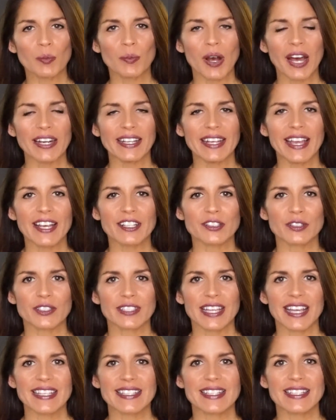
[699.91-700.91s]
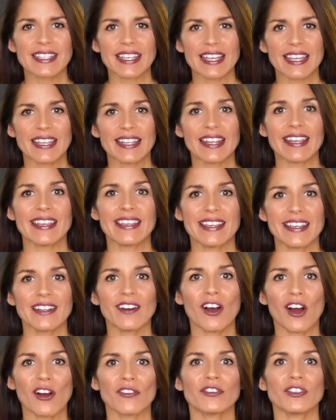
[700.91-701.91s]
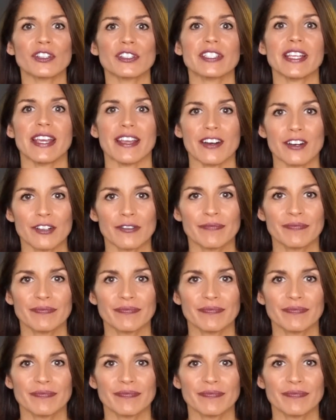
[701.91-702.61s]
body exercises in and get off your tail.